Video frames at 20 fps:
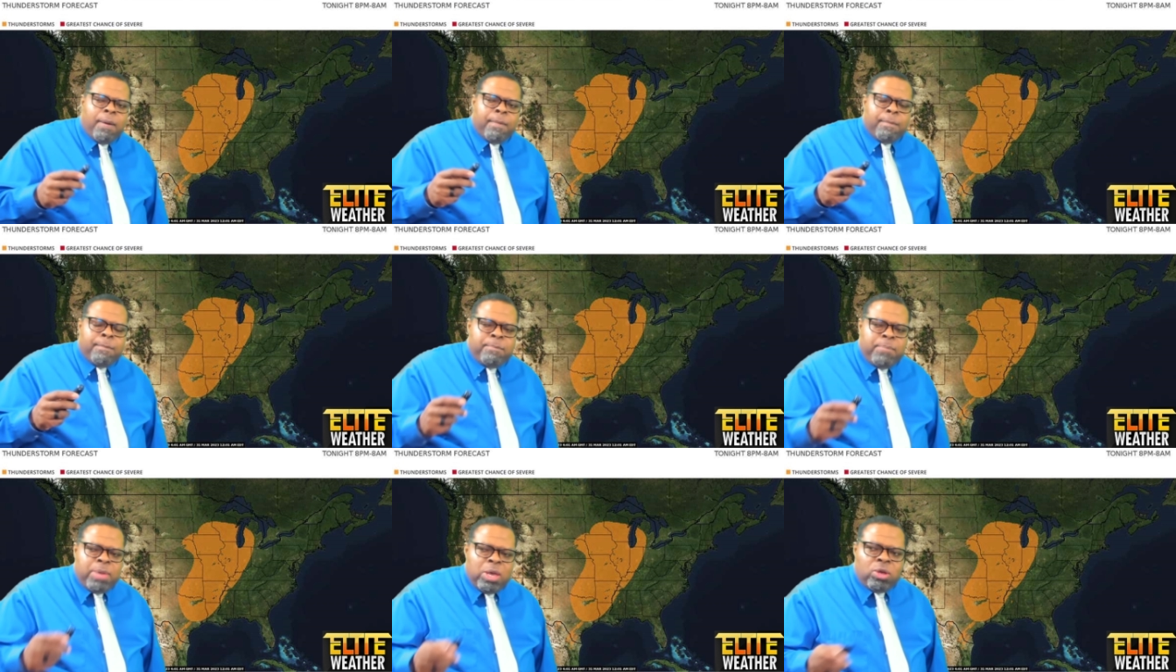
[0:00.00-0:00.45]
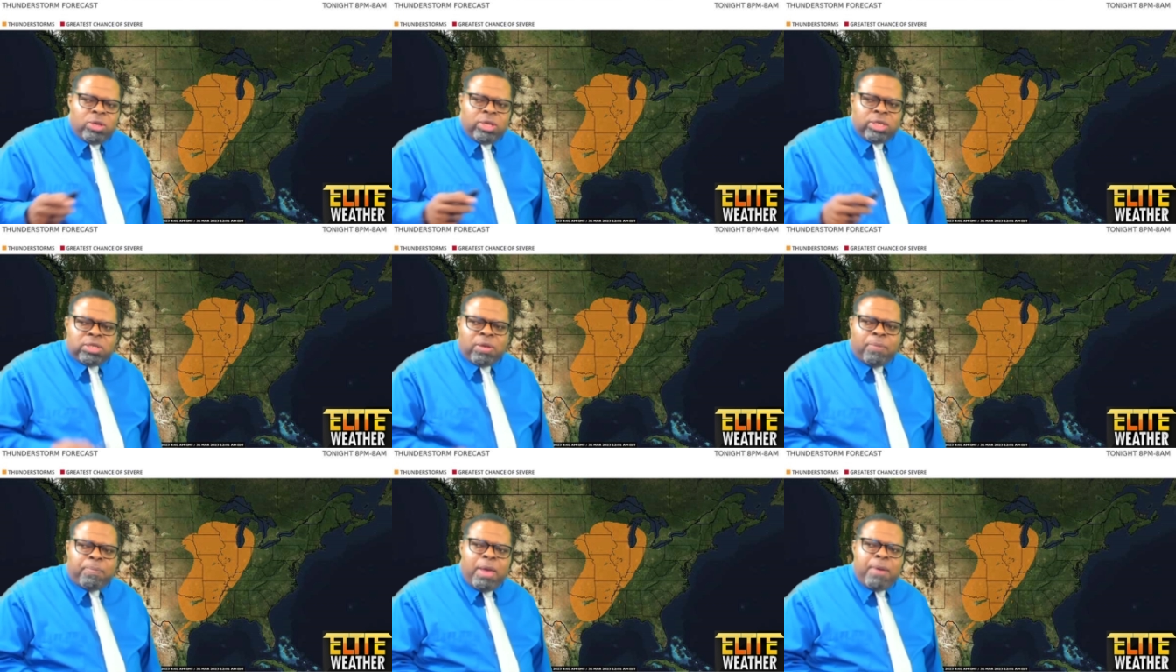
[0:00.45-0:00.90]

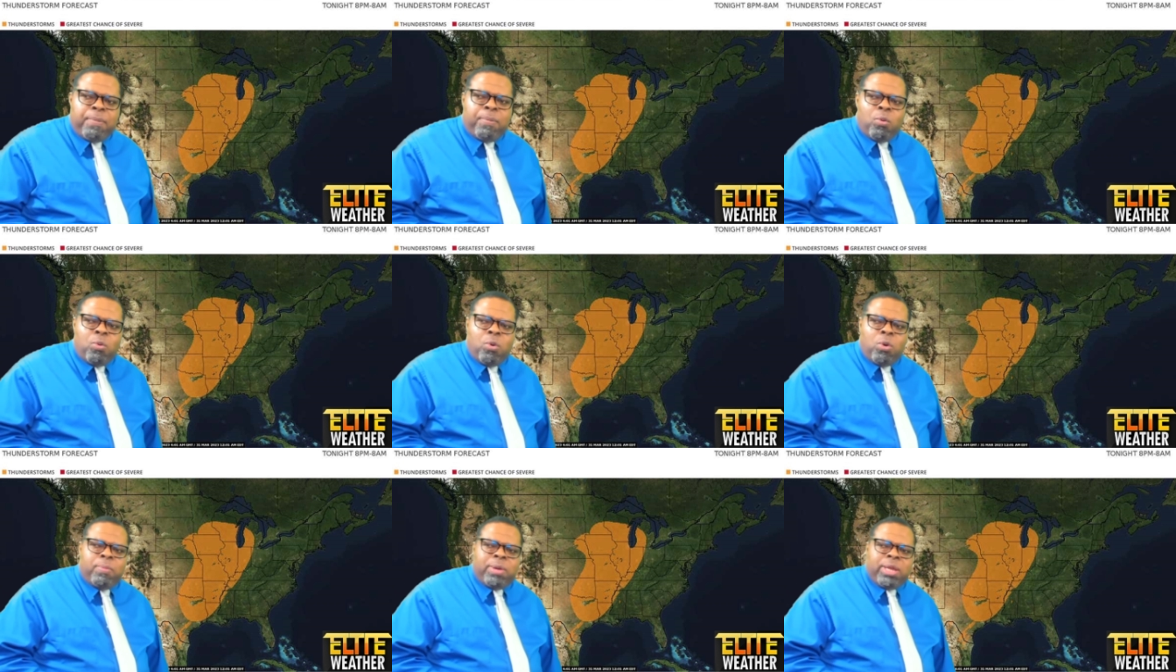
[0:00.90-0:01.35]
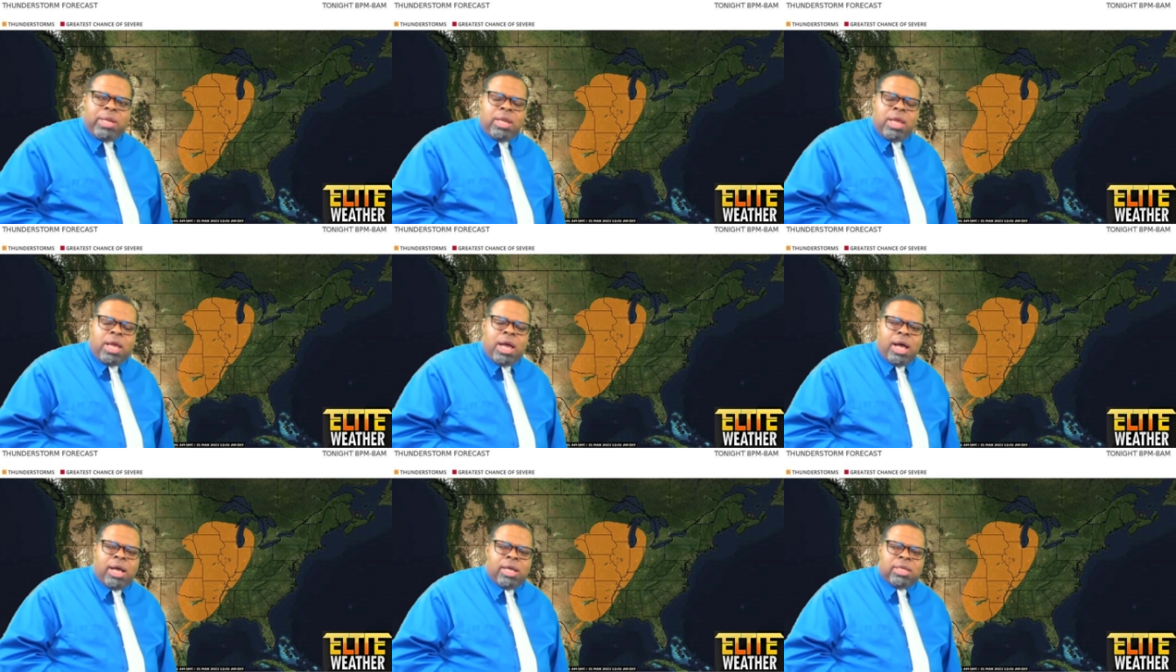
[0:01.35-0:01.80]
Millions of people will
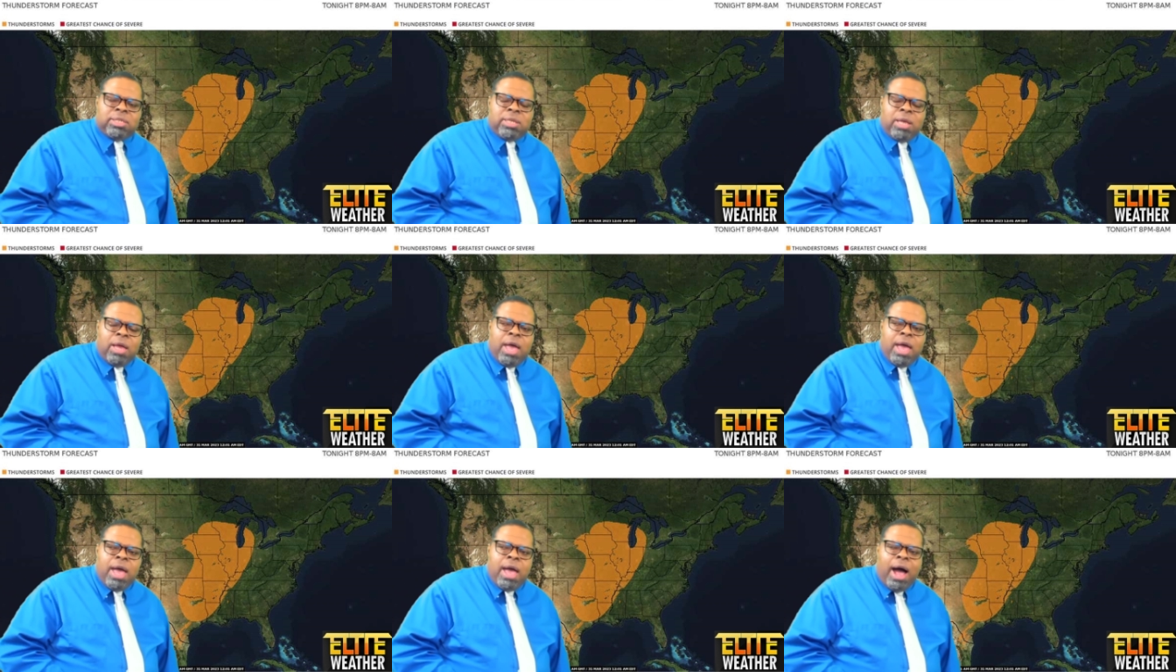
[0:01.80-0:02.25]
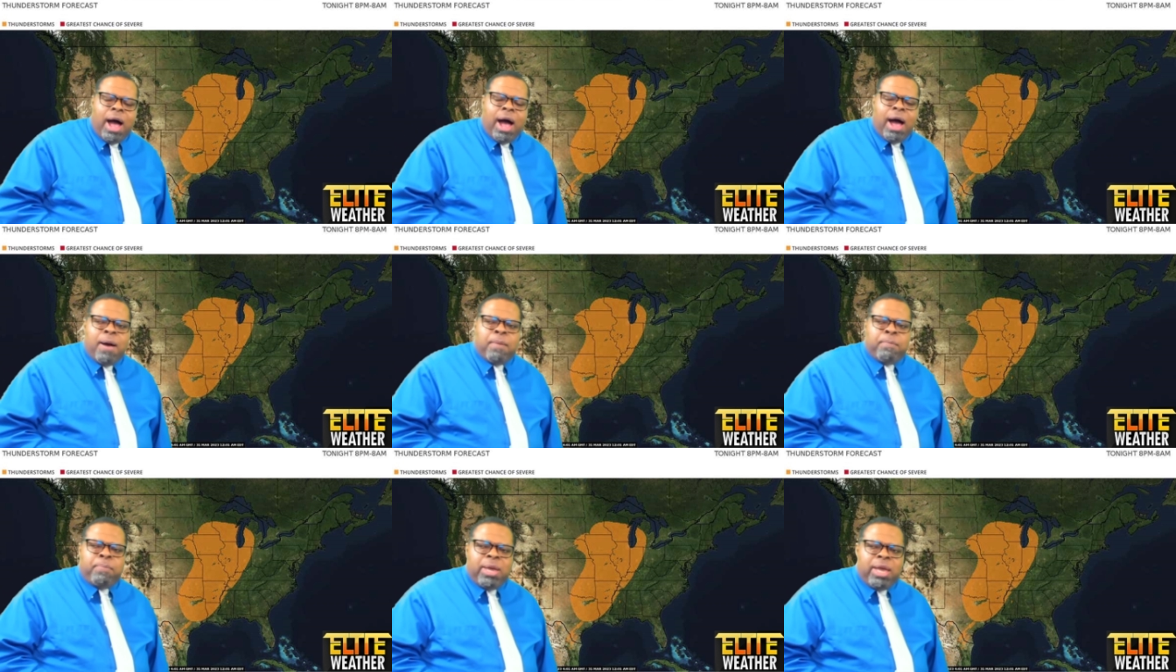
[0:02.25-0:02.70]
be
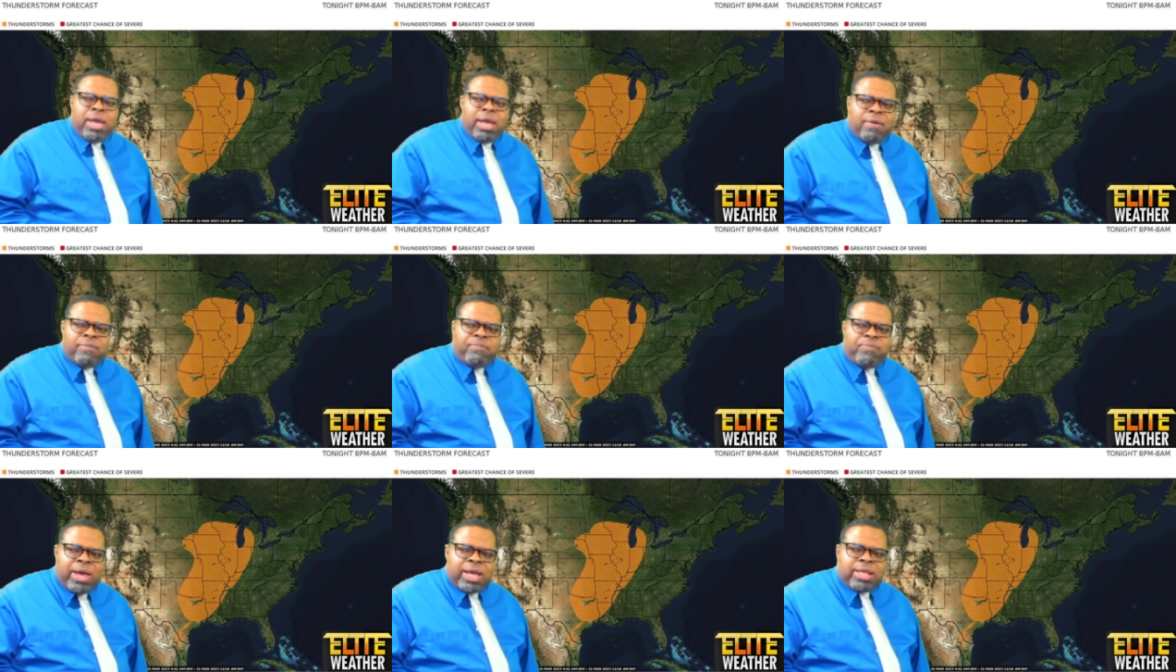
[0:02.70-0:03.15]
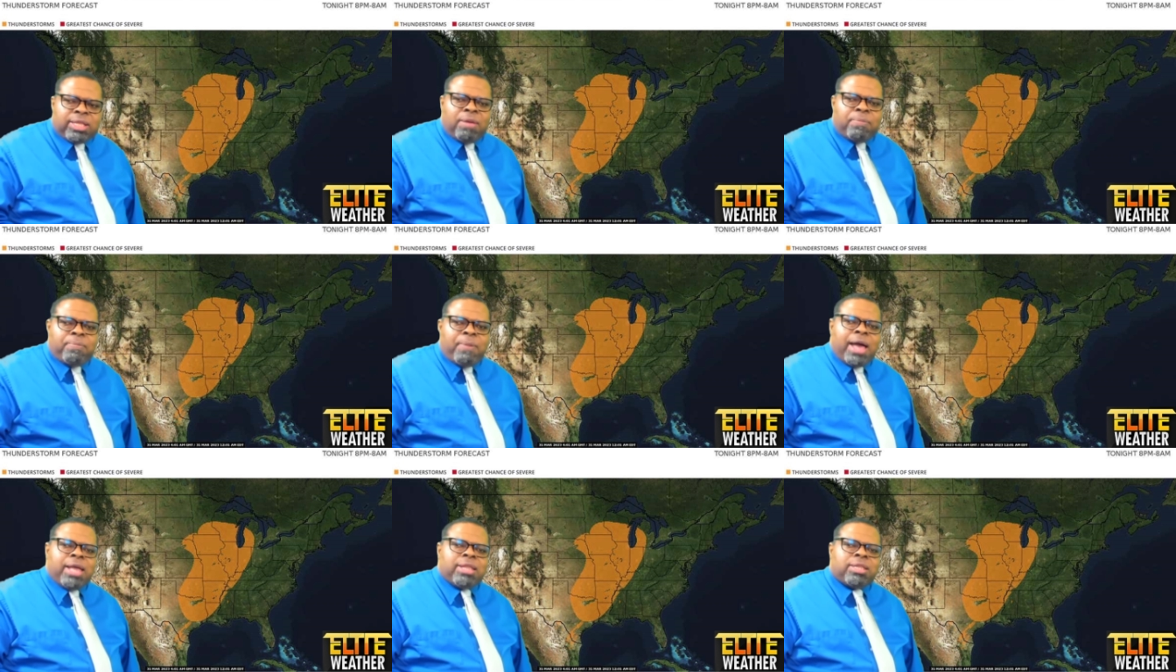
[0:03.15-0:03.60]
being
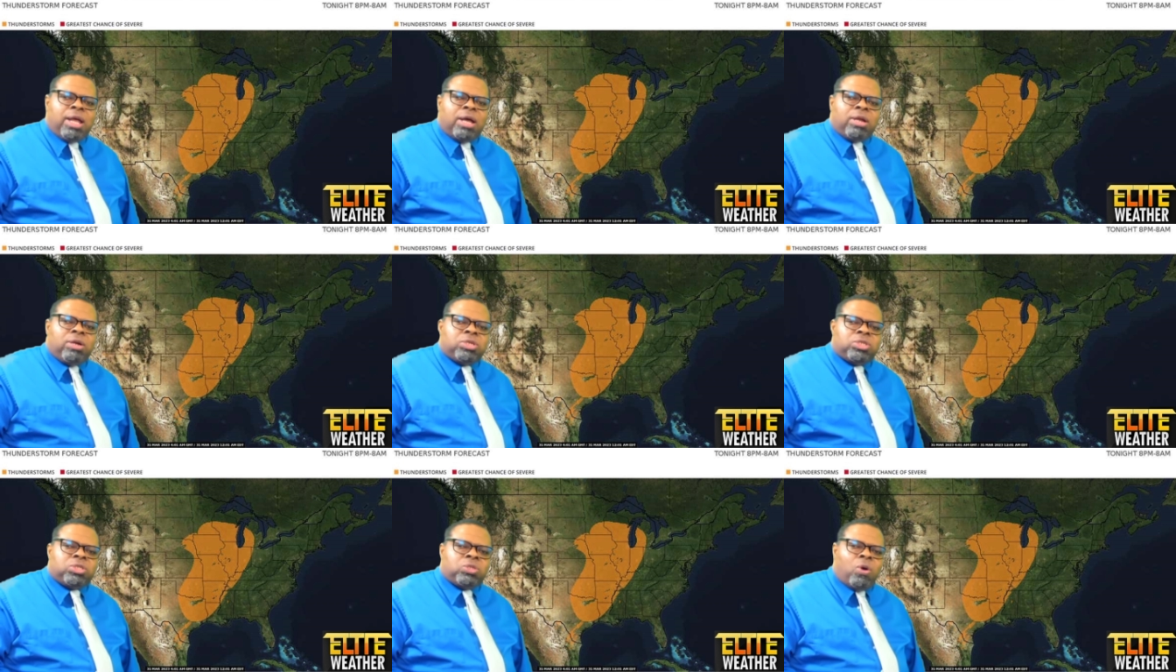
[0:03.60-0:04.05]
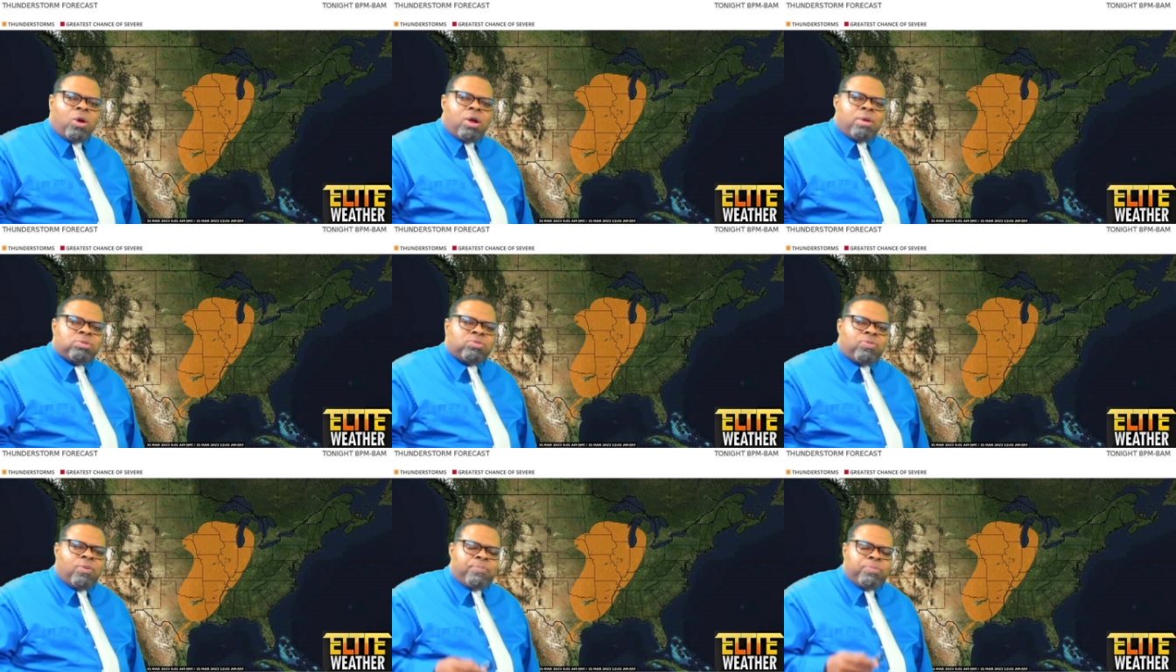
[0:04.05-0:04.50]
affected by
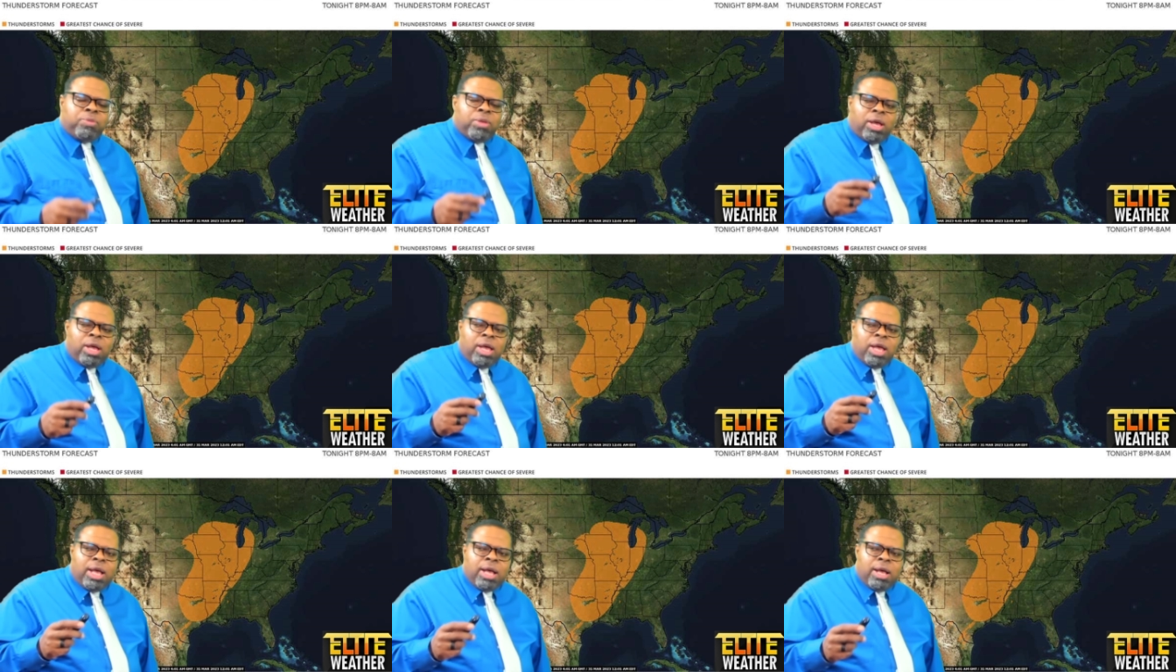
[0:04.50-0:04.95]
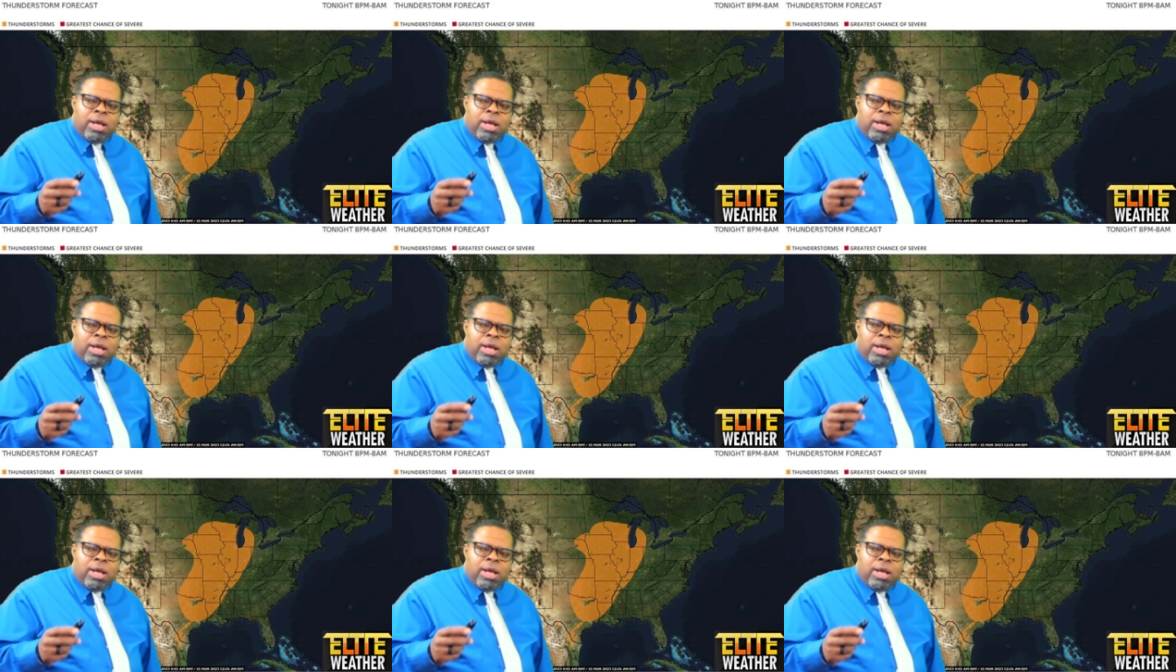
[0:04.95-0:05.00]
thunderstorms from the